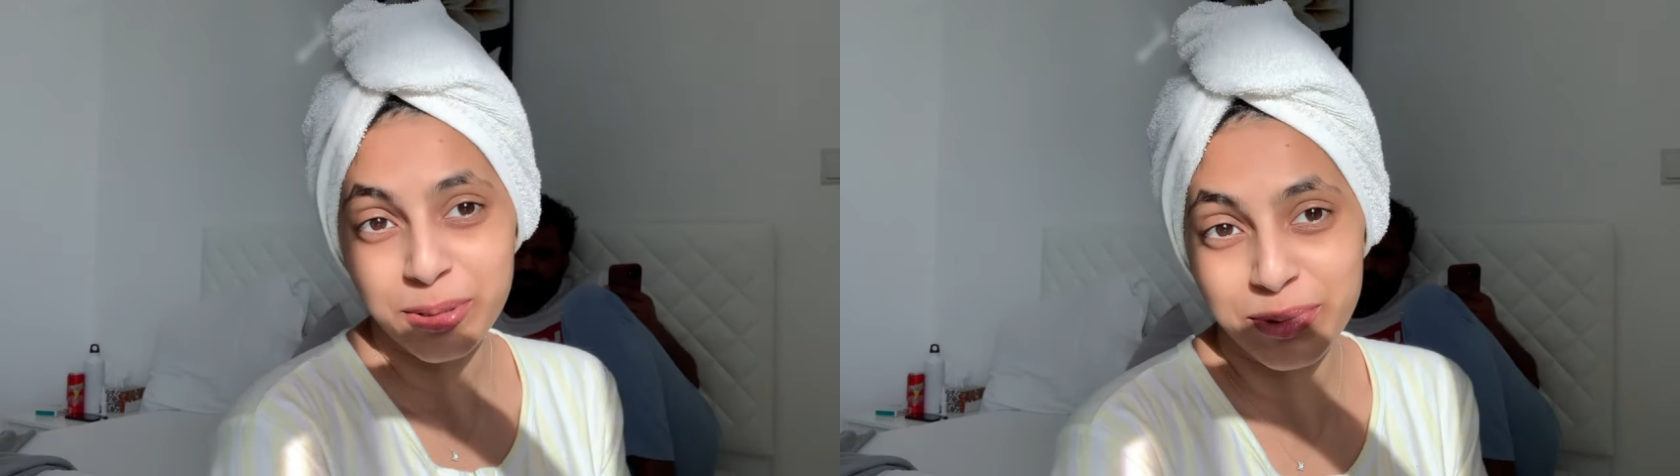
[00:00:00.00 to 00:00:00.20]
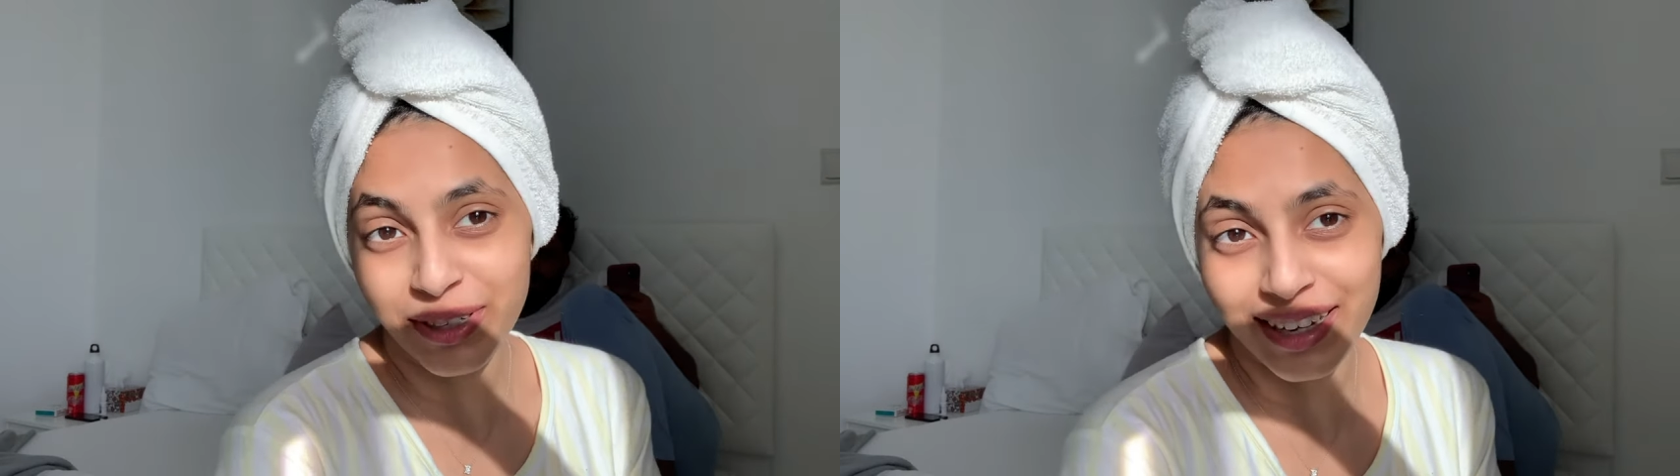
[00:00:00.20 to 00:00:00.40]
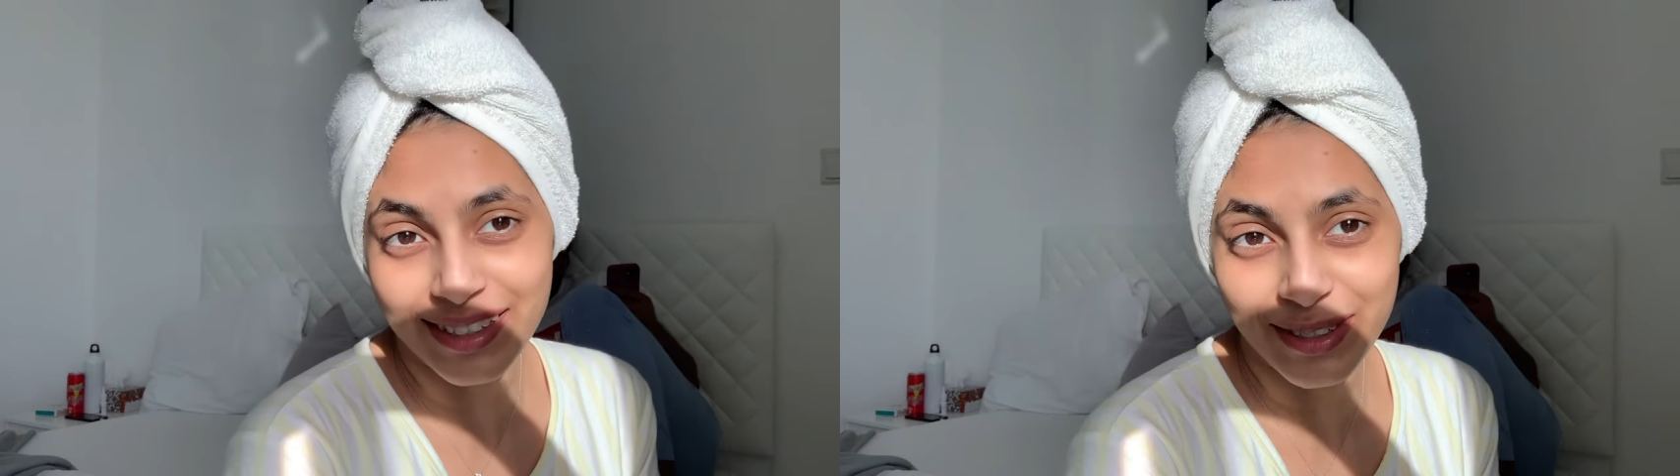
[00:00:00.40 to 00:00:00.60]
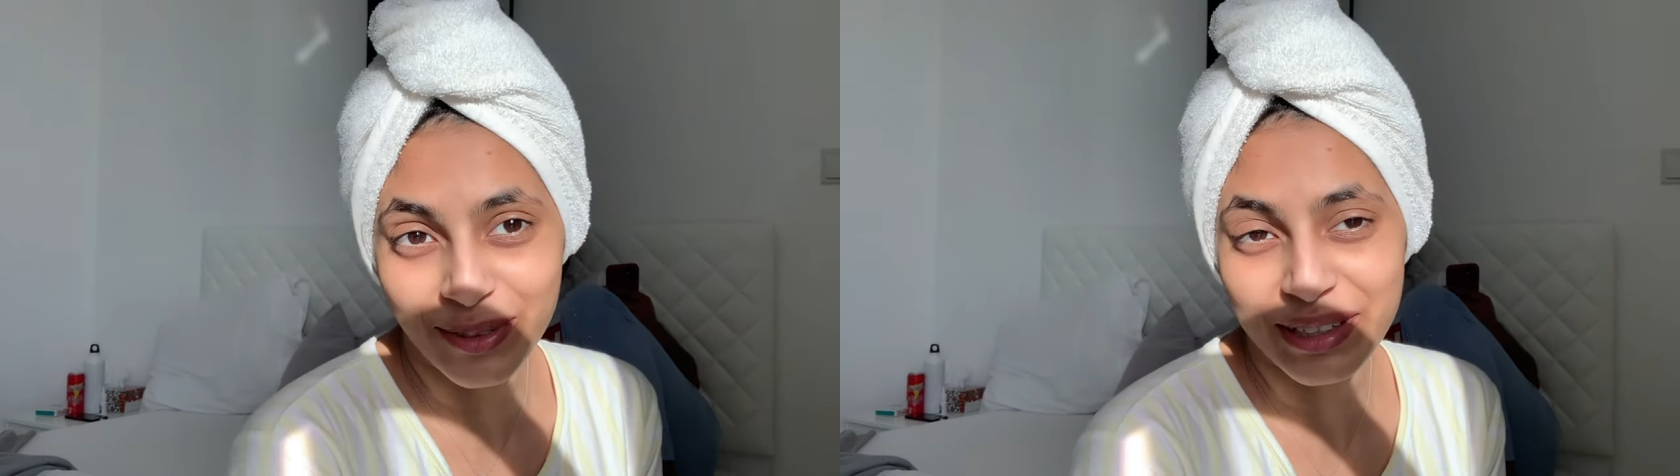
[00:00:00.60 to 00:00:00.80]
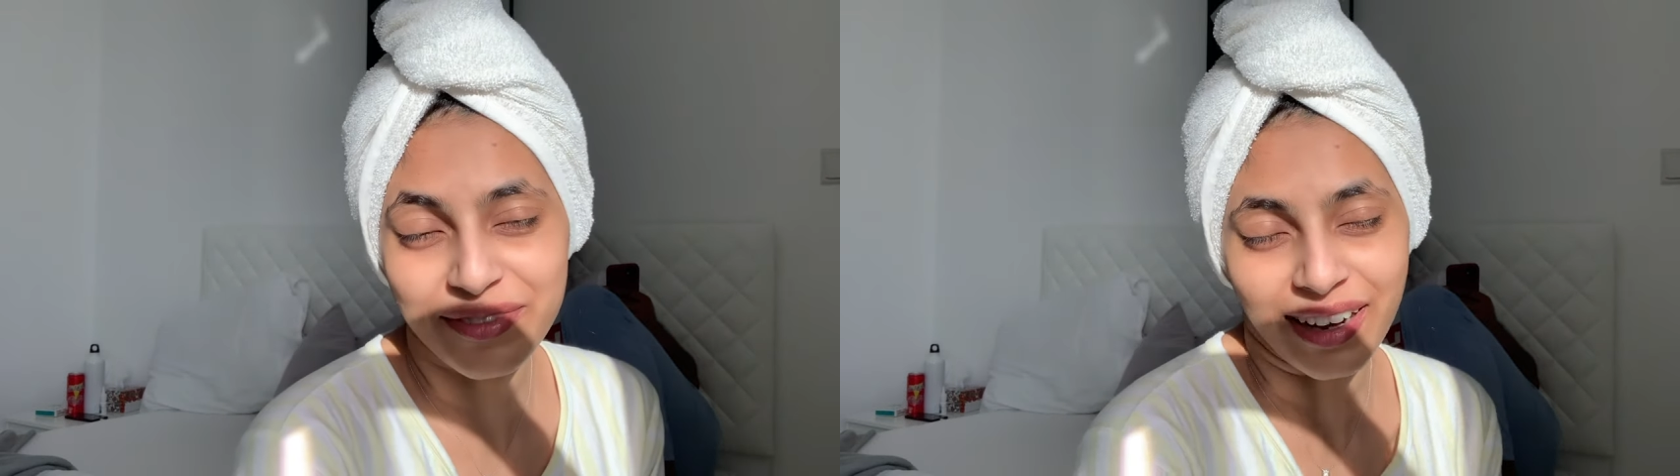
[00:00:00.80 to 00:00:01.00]
you guys are
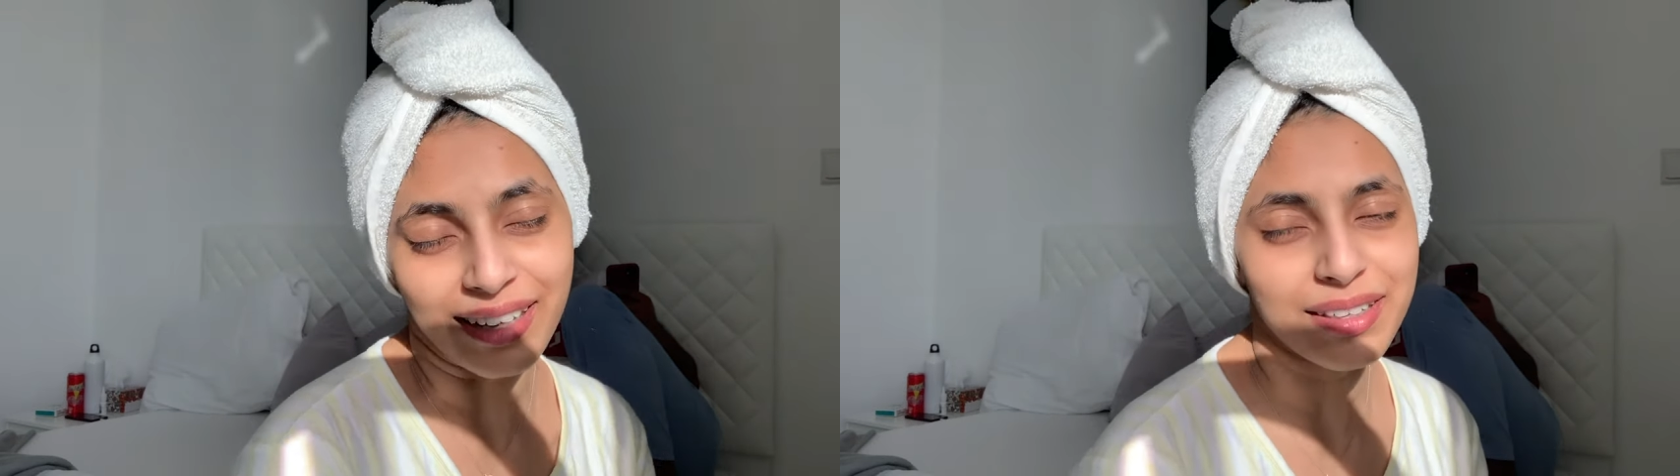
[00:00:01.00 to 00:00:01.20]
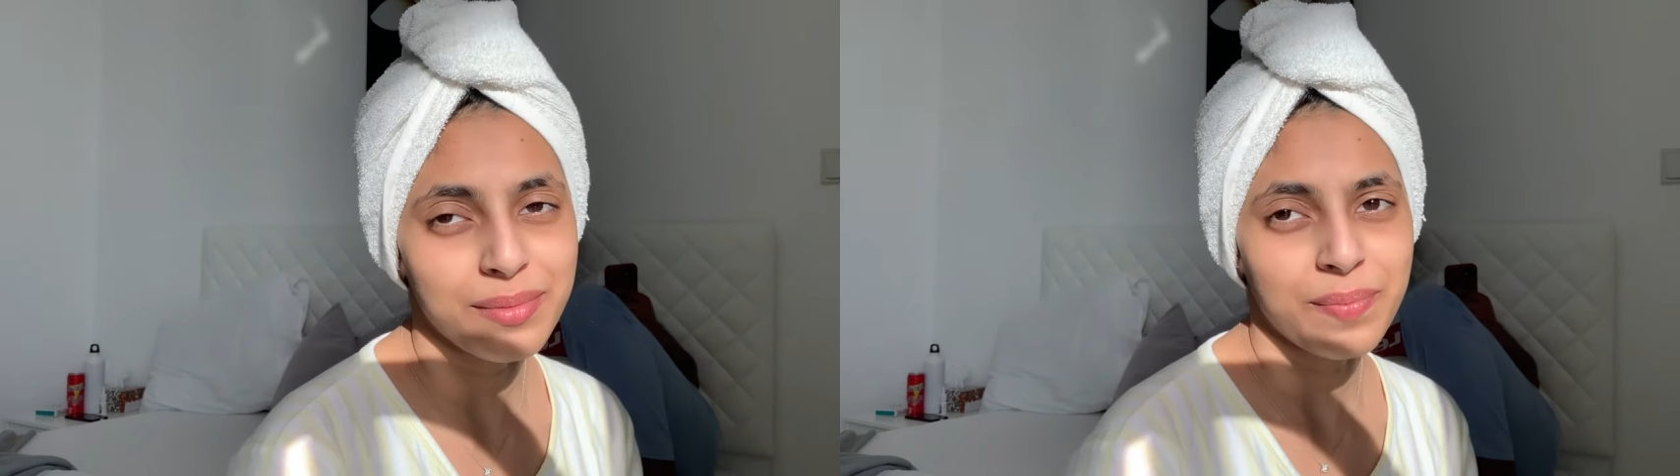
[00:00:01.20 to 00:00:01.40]
doing fine.